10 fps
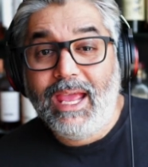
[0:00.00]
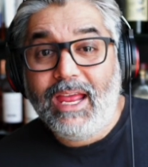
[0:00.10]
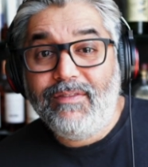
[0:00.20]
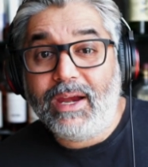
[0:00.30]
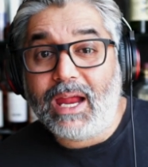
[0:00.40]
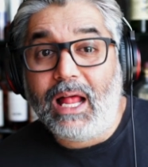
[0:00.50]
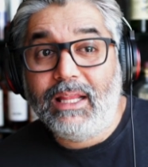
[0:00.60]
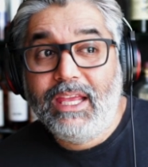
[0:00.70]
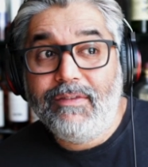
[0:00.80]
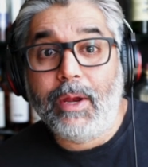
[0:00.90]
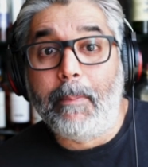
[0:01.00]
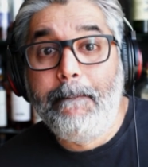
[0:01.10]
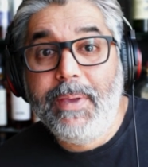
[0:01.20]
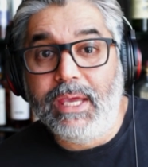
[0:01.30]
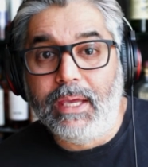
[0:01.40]
In fact, I'll give it a
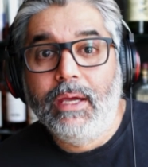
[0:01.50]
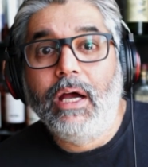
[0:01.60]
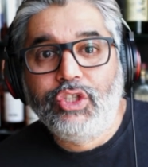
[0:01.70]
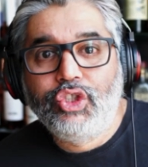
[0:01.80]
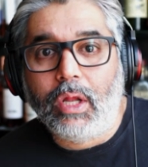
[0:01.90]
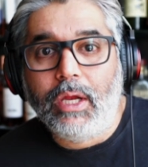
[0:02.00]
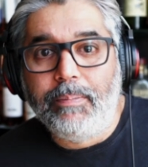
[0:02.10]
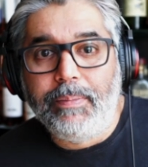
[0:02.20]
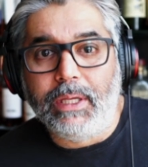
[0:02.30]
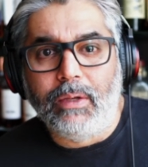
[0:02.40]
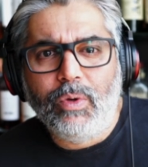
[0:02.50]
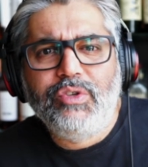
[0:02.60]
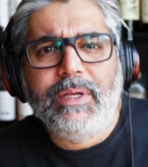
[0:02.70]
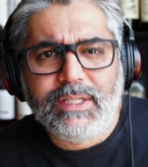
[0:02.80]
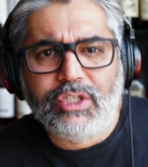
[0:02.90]
B, a solid B, which
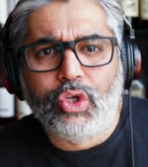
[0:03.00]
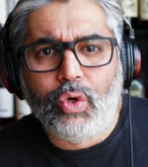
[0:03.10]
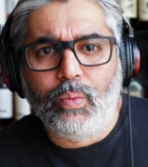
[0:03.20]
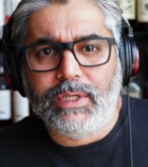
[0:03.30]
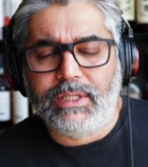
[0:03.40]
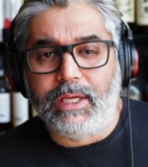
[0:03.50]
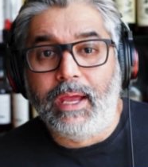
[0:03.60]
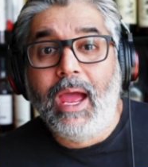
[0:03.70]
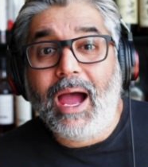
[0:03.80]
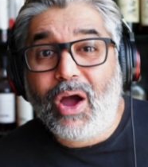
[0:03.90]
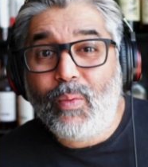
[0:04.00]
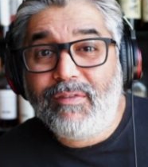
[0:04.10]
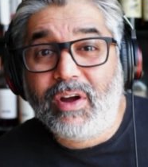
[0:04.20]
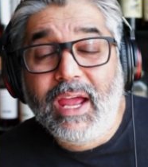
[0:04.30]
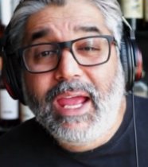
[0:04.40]
means it's a good whiskey.
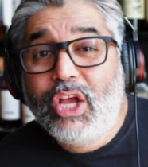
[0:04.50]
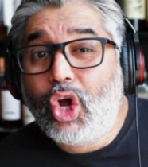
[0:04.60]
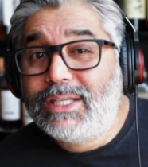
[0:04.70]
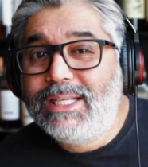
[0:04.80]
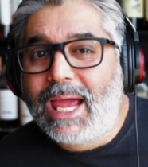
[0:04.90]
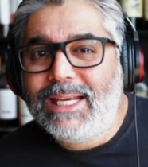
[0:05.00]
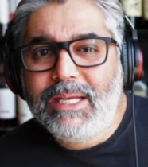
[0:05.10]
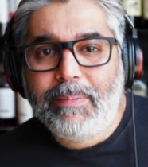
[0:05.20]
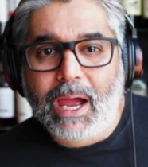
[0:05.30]
However, it costs £90.